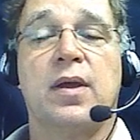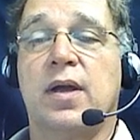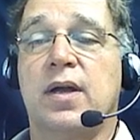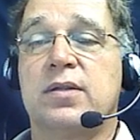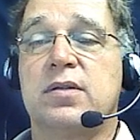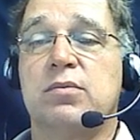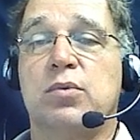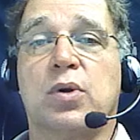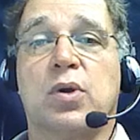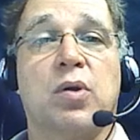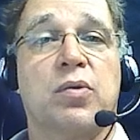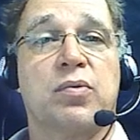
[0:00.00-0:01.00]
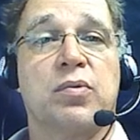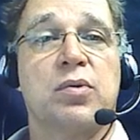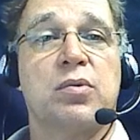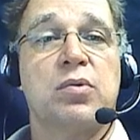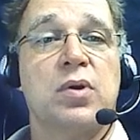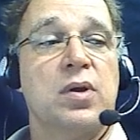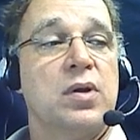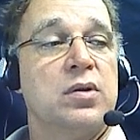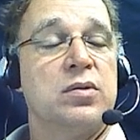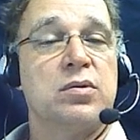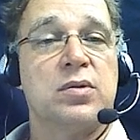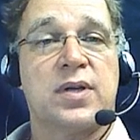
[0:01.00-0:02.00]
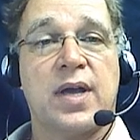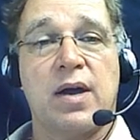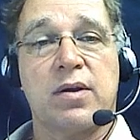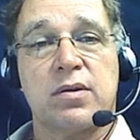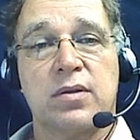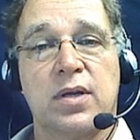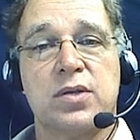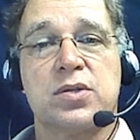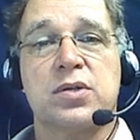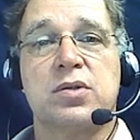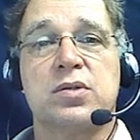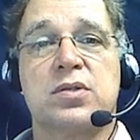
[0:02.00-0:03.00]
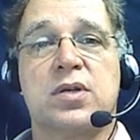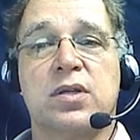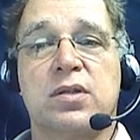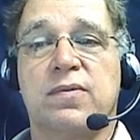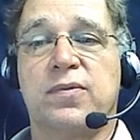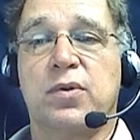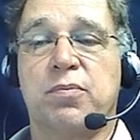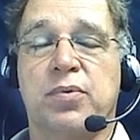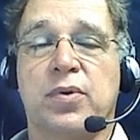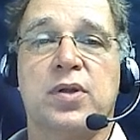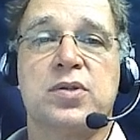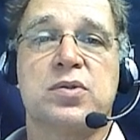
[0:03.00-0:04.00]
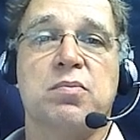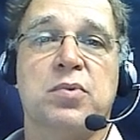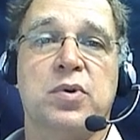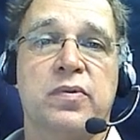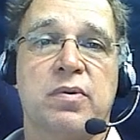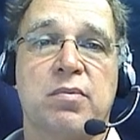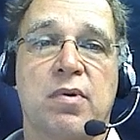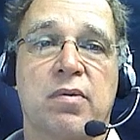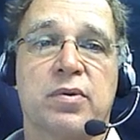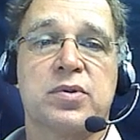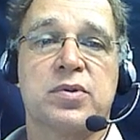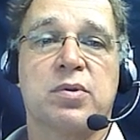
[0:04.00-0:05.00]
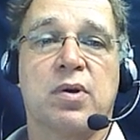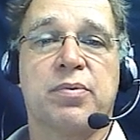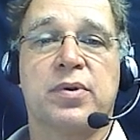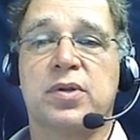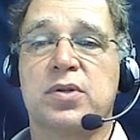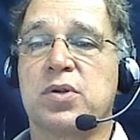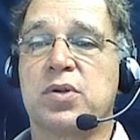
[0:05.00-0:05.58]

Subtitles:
Altium will go through, do the calculations, get the footprints, move them over to our printed